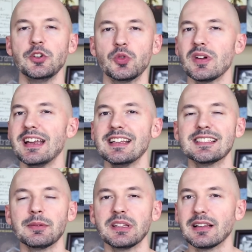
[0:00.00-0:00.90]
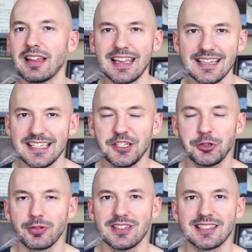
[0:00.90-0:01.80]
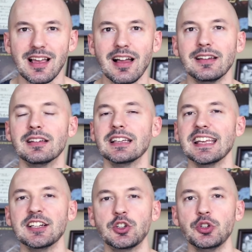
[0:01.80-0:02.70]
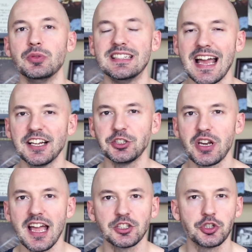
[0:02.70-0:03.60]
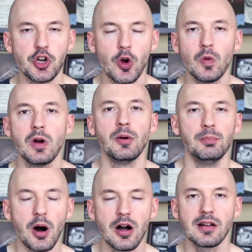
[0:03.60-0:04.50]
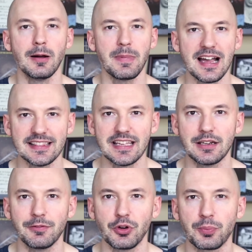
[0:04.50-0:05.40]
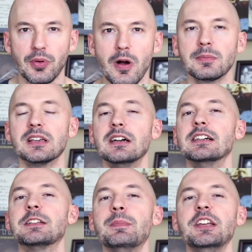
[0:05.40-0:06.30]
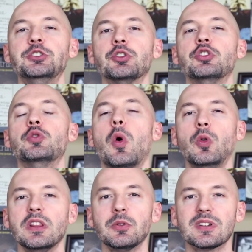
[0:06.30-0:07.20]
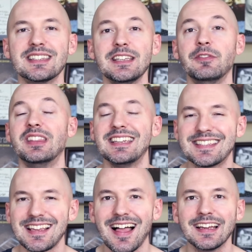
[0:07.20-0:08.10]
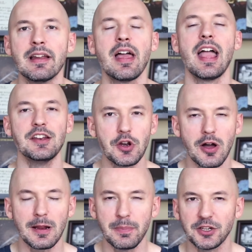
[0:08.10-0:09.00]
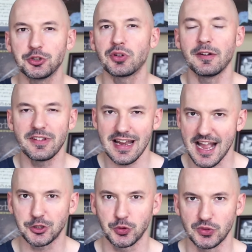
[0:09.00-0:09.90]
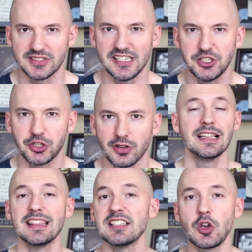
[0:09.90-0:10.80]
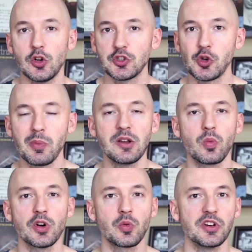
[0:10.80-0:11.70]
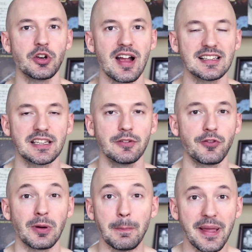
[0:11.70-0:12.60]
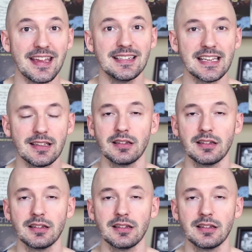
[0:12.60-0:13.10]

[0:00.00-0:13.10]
creating something like a t-shirt design, include dash dash no mockup at the end of your prompt to make sure you only receive the design and not a picture of an actual t-shirt. This also might work when you're asking for a painting.